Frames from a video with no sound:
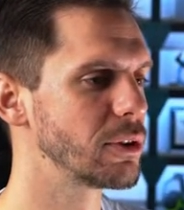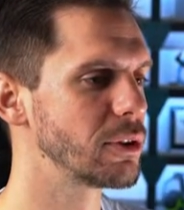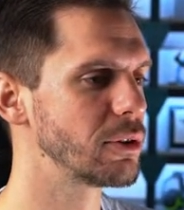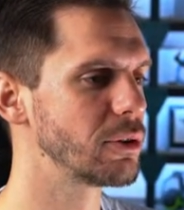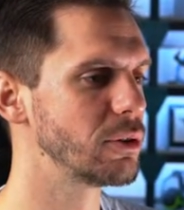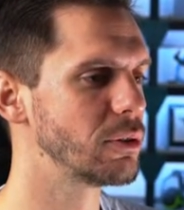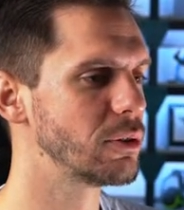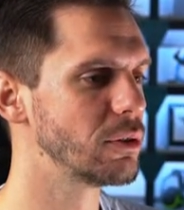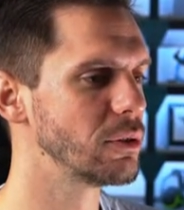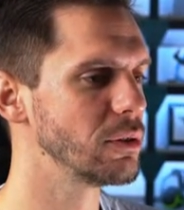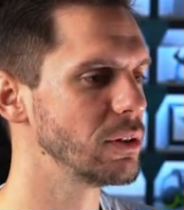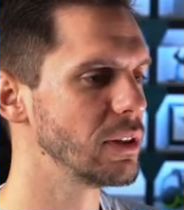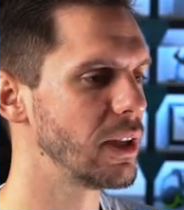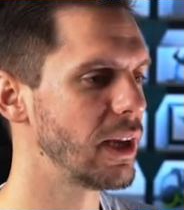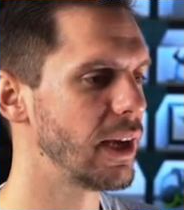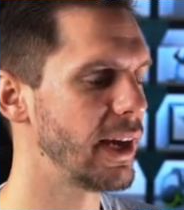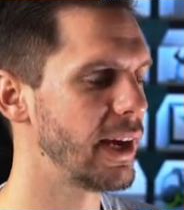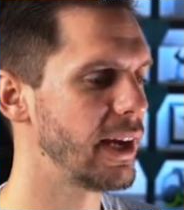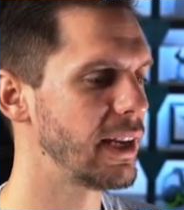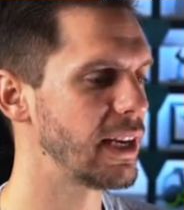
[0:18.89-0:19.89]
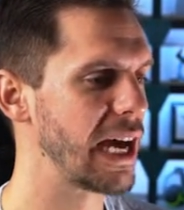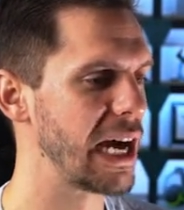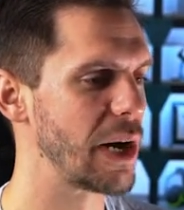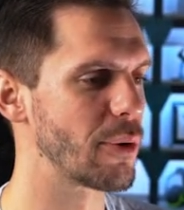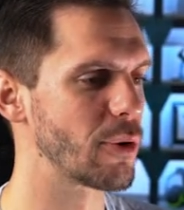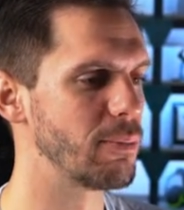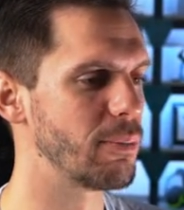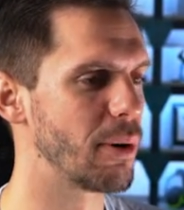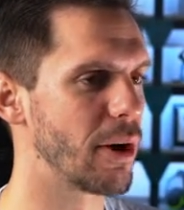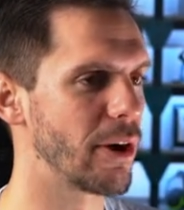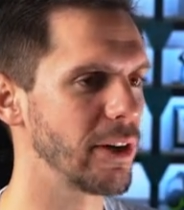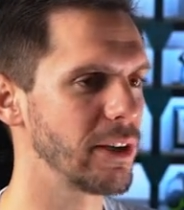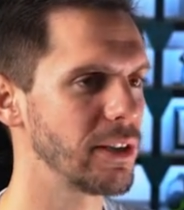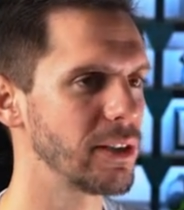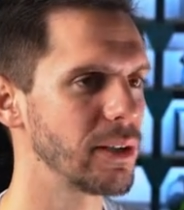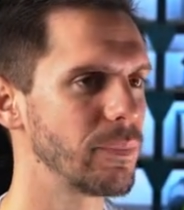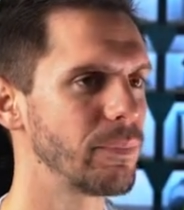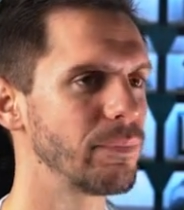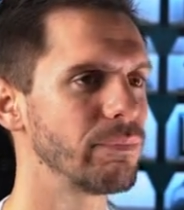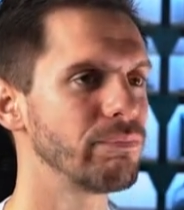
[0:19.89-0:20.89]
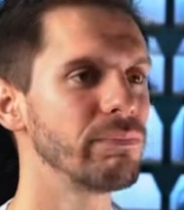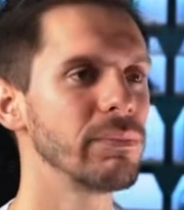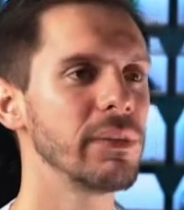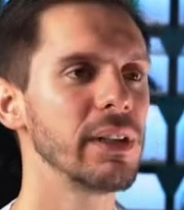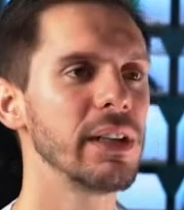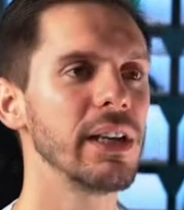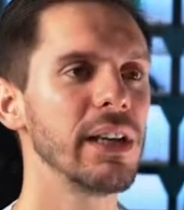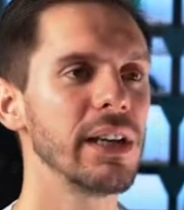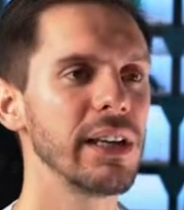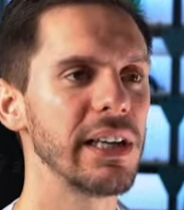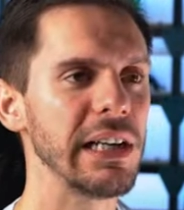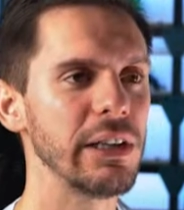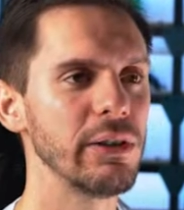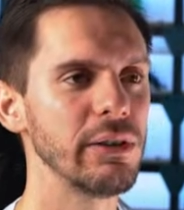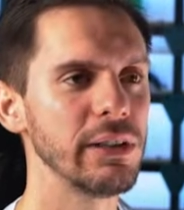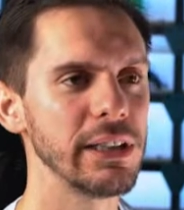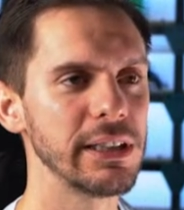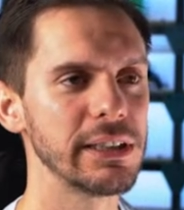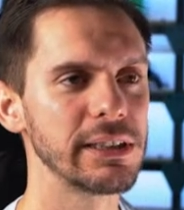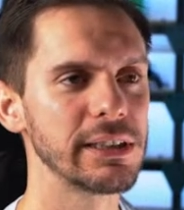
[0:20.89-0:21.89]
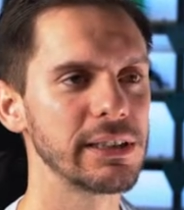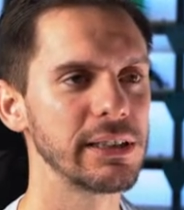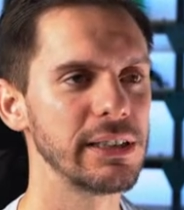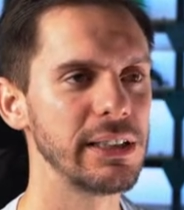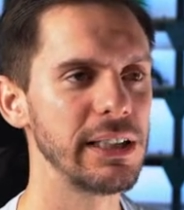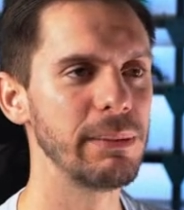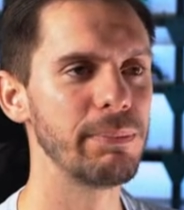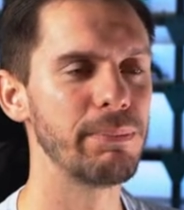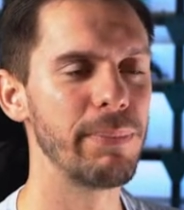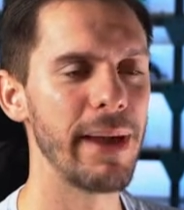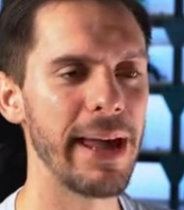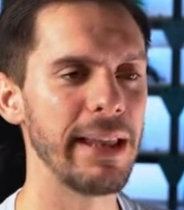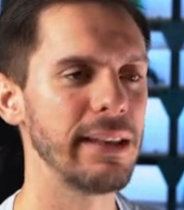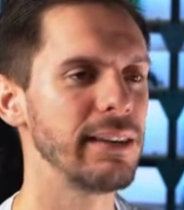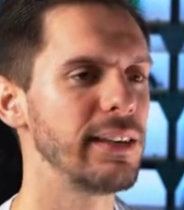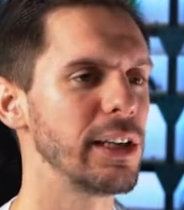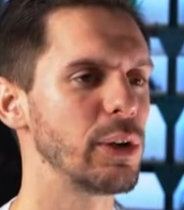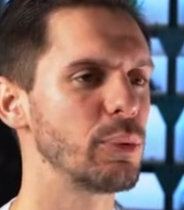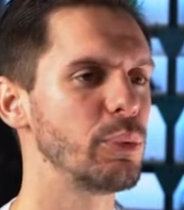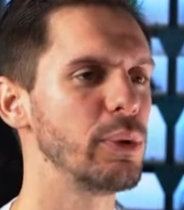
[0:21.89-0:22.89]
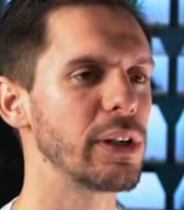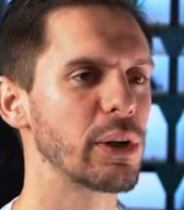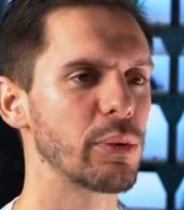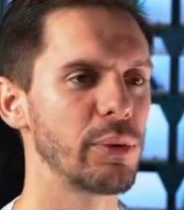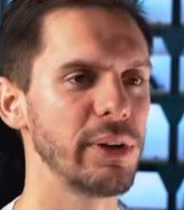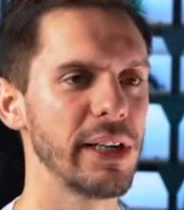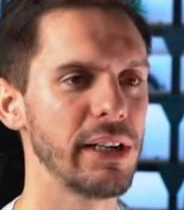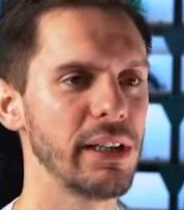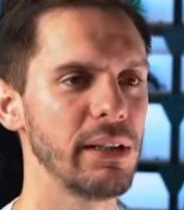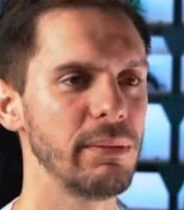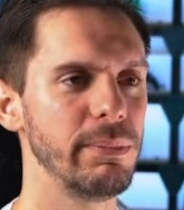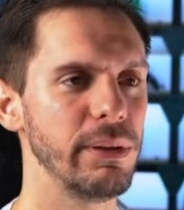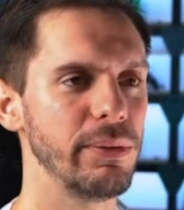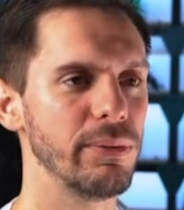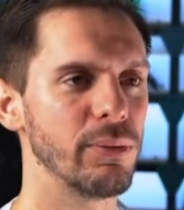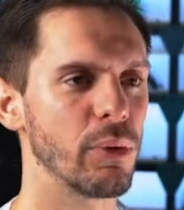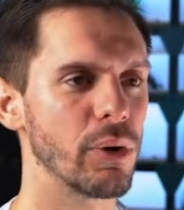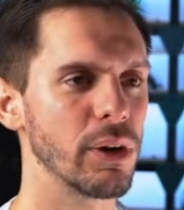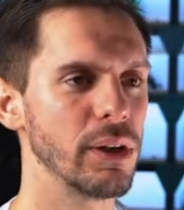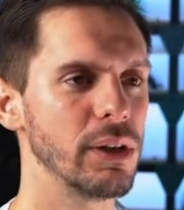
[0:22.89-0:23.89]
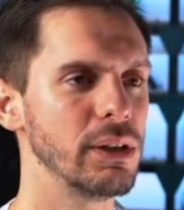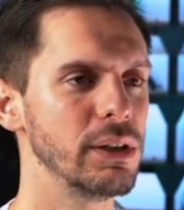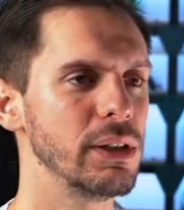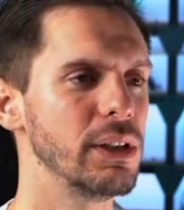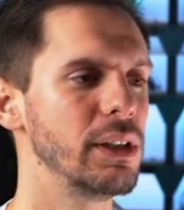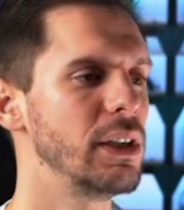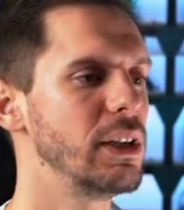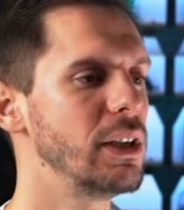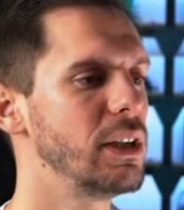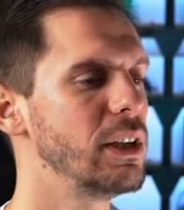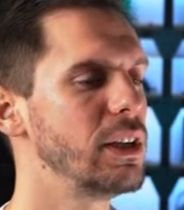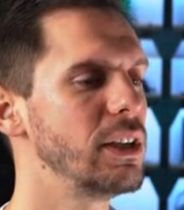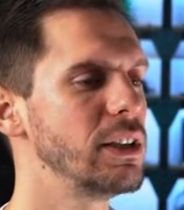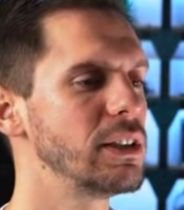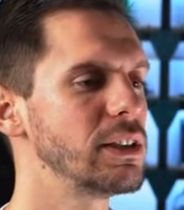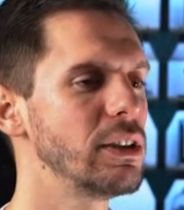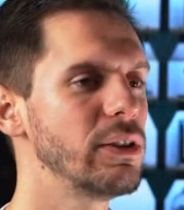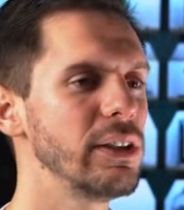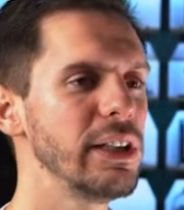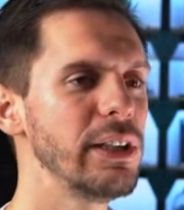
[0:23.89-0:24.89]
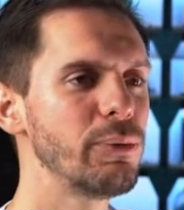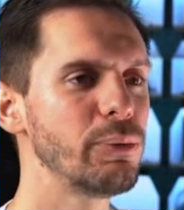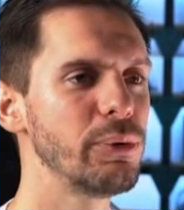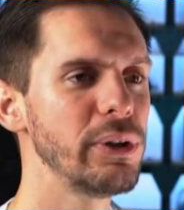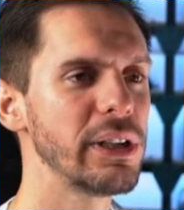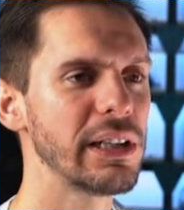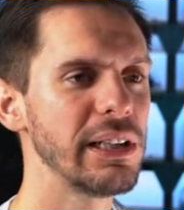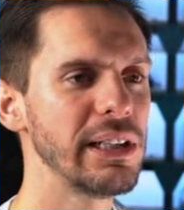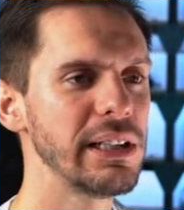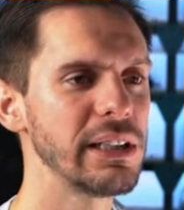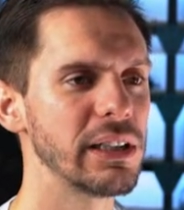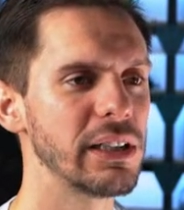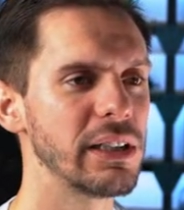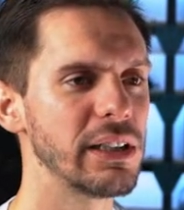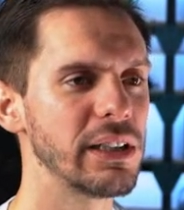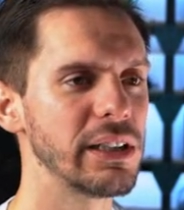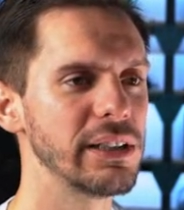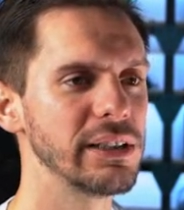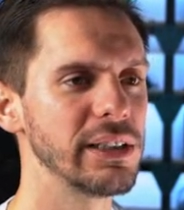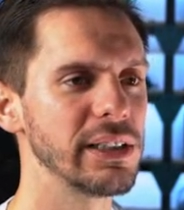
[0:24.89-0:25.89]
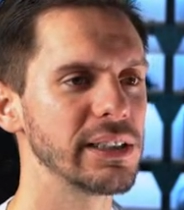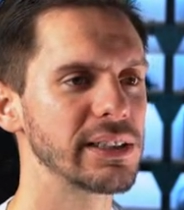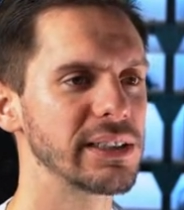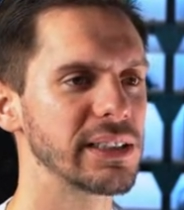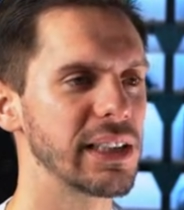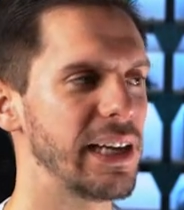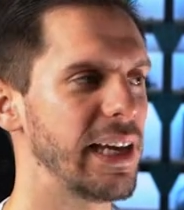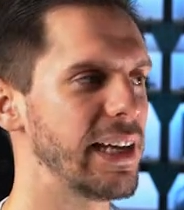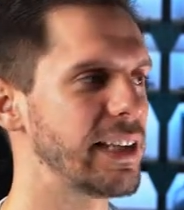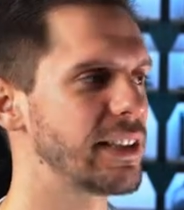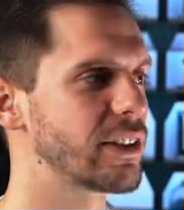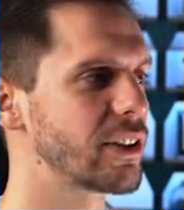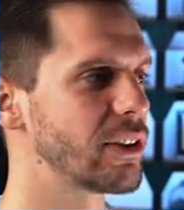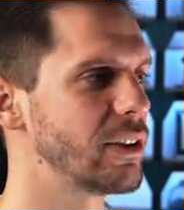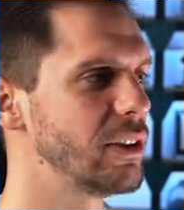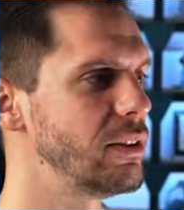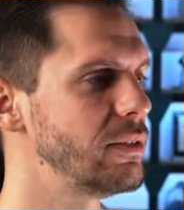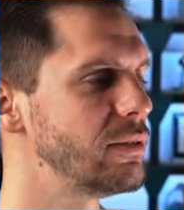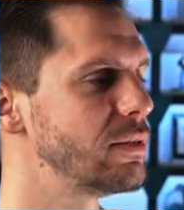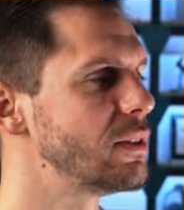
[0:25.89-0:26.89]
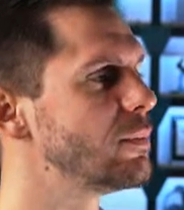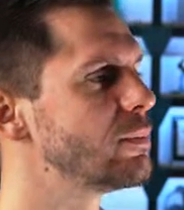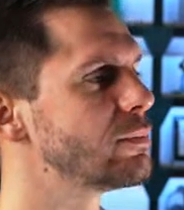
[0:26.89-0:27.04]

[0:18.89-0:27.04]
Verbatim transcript: tool, and our part. Here it's the path that we created before. So if we click on select curve,